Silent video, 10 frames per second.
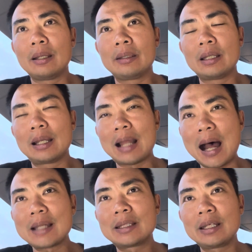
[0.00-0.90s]
The
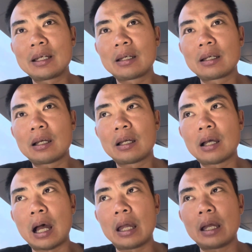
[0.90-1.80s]
last thing
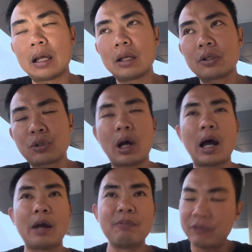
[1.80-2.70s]
So
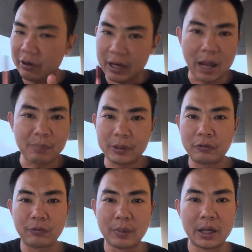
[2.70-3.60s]
I'm very happy
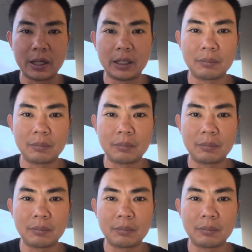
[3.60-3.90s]
with my